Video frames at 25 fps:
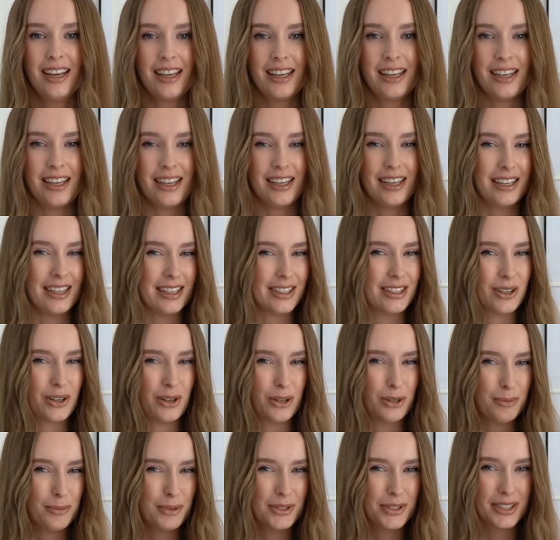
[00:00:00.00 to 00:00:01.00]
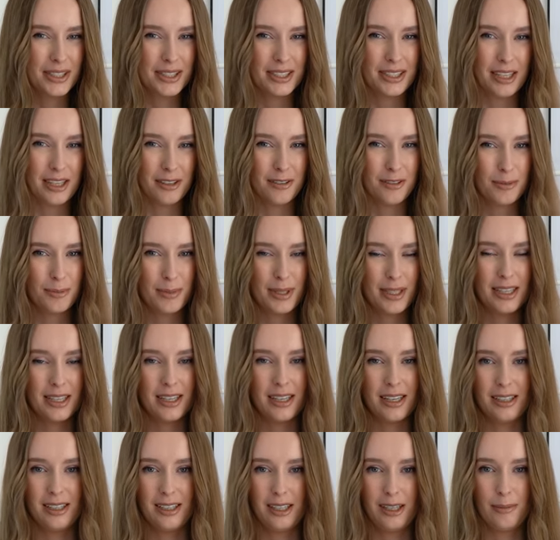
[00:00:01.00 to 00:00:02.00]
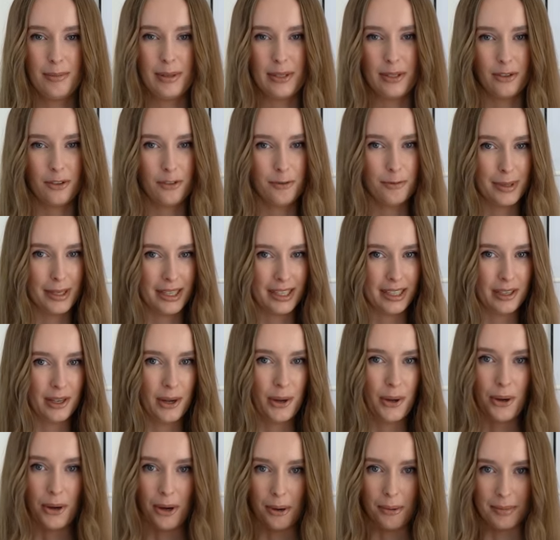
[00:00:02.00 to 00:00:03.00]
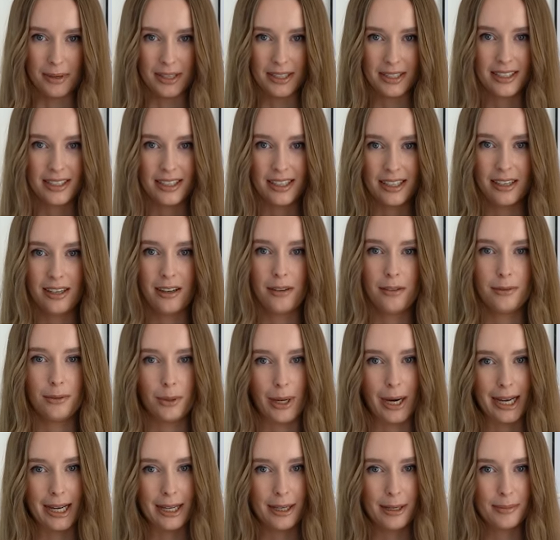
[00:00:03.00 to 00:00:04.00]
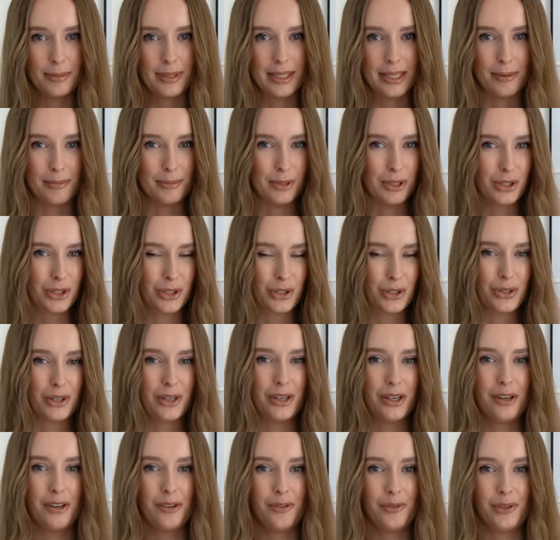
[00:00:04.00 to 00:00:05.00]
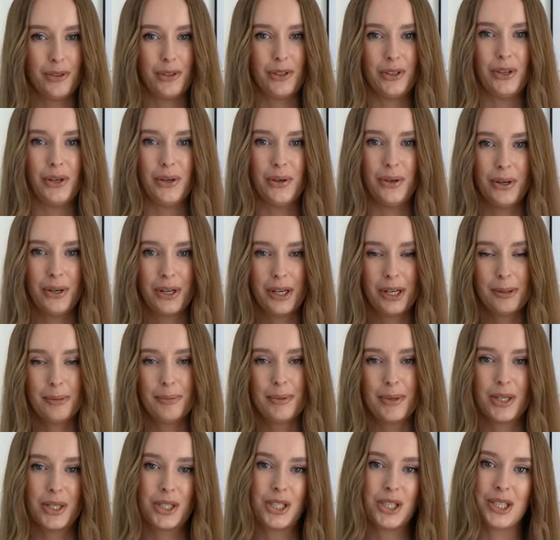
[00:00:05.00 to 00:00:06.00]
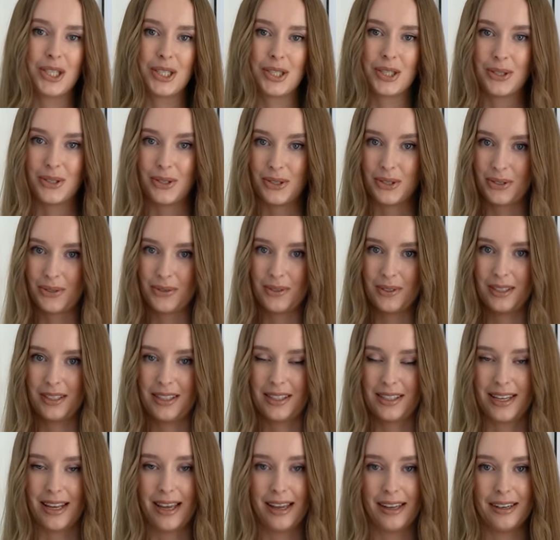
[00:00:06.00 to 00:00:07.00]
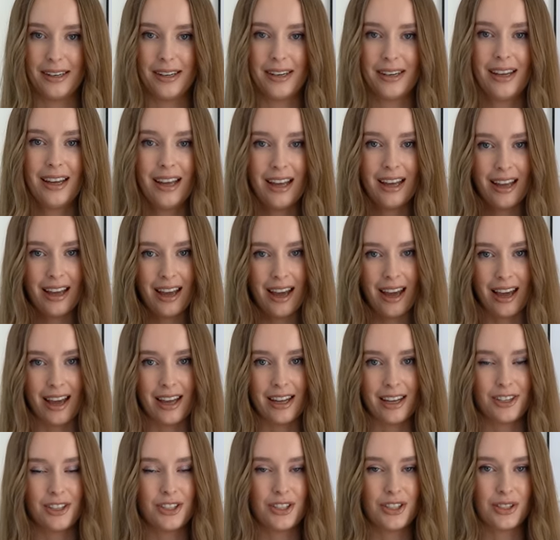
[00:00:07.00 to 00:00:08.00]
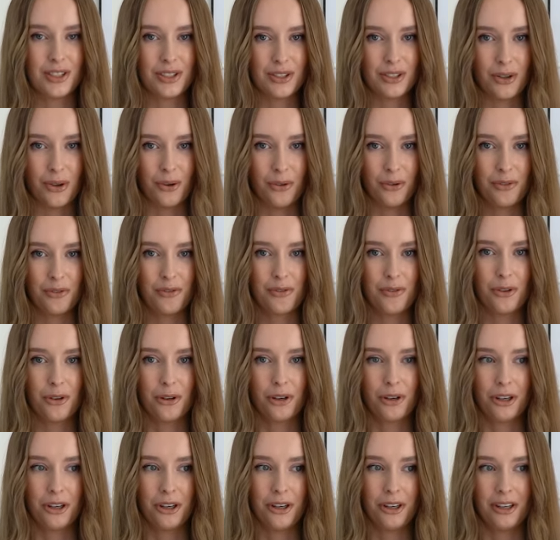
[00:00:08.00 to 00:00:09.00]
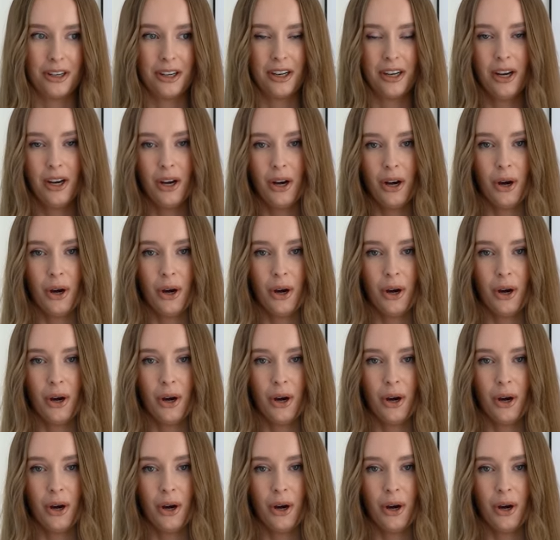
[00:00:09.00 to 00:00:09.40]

It almost gives me a little bit of Marina Hermannseder vibes. I'm not sure if you know her, but she's an Austrian designer and she's known for her